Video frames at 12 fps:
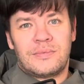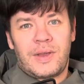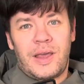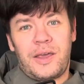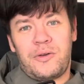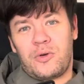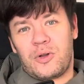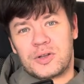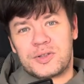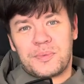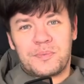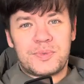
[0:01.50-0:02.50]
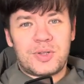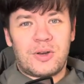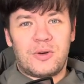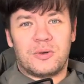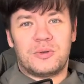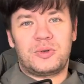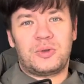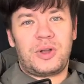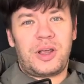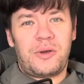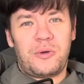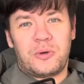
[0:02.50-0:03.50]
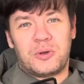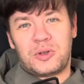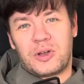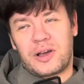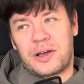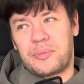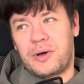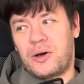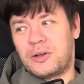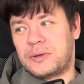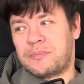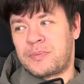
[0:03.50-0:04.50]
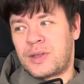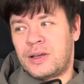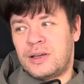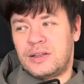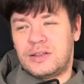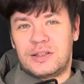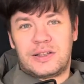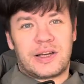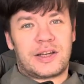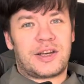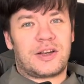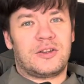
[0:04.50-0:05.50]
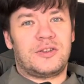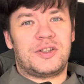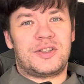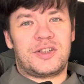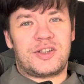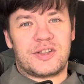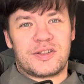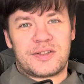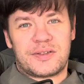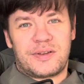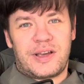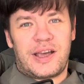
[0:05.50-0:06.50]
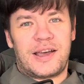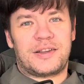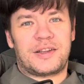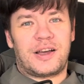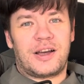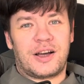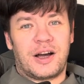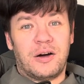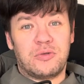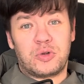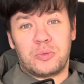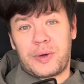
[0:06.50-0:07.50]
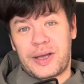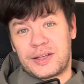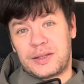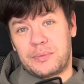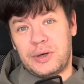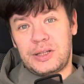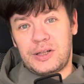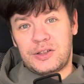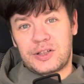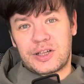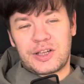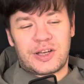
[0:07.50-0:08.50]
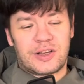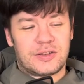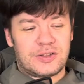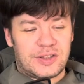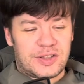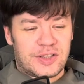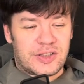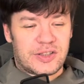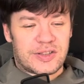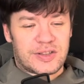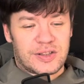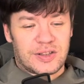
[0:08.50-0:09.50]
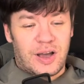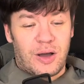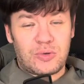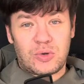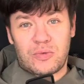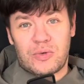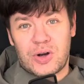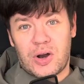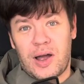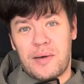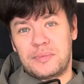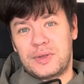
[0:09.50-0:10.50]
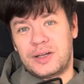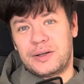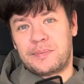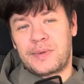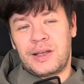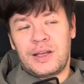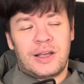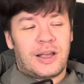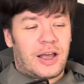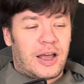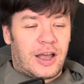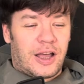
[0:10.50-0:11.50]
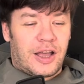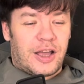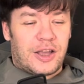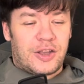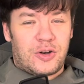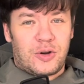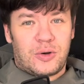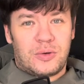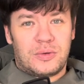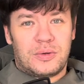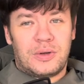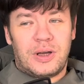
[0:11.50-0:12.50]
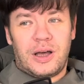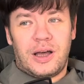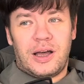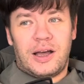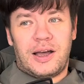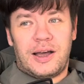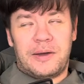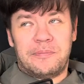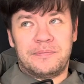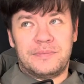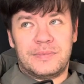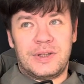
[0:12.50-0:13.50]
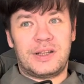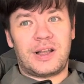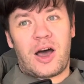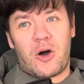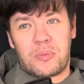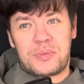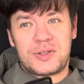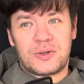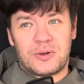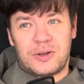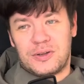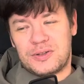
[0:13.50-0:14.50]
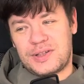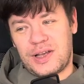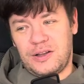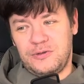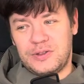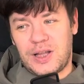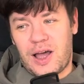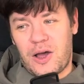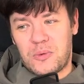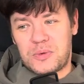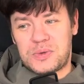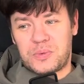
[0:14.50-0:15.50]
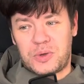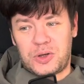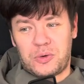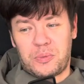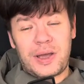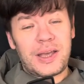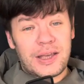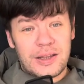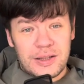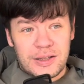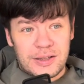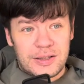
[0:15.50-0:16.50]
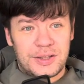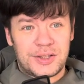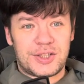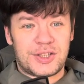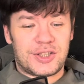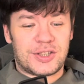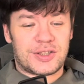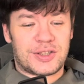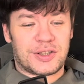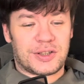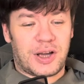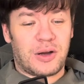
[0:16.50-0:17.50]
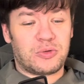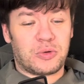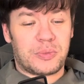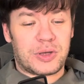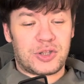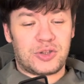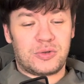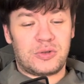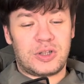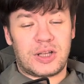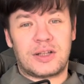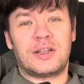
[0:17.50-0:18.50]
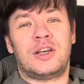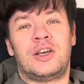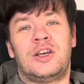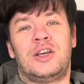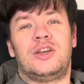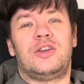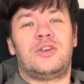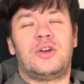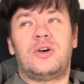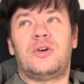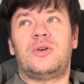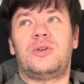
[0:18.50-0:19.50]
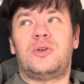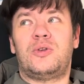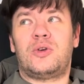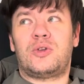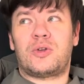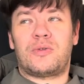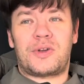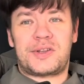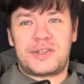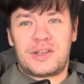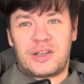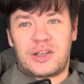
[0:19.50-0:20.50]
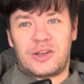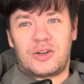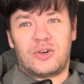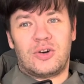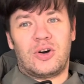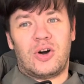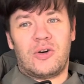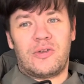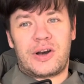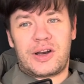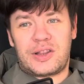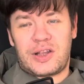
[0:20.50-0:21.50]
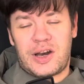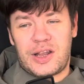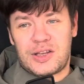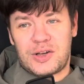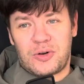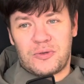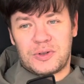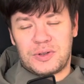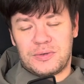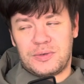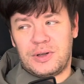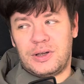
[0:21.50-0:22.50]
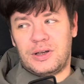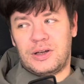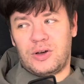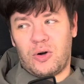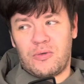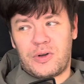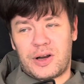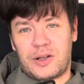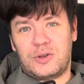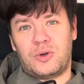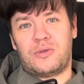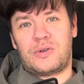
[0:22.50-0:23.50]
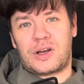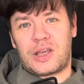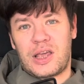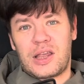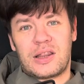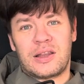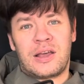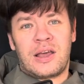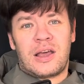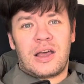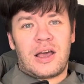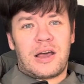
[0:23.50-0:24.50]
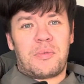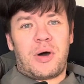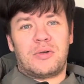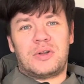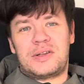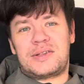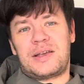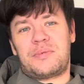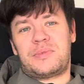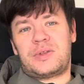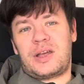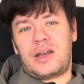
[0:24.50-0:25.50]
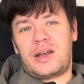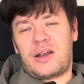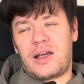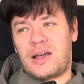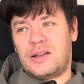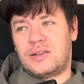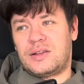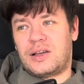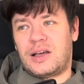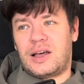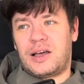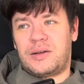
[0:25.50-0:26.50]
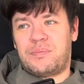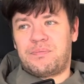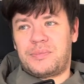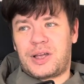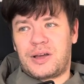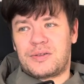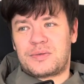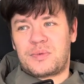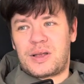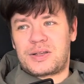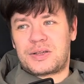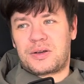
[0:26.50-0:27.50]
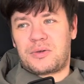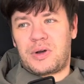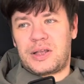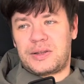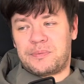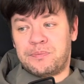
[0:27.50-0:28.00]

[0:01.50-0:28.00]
Hey folks, so today we will talk about the technical decisions and how to make the better technical decisions and how to overcome uh, you know, uh, the doubts or self-doubts when you're making the decisions, and how to make sure that you're not overthinking or over-iterating over and over again about the same thing, and because it's quite